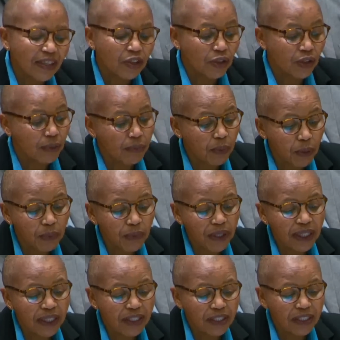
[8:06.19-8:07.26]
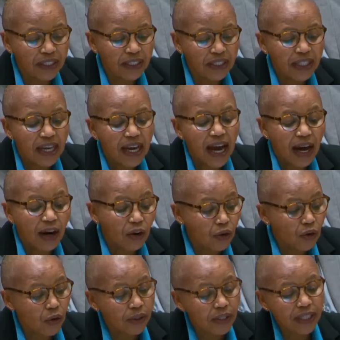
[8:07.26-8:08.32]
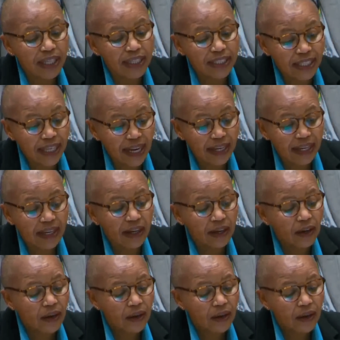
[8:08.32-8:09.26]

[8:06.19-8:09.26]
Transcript: to the population across the entire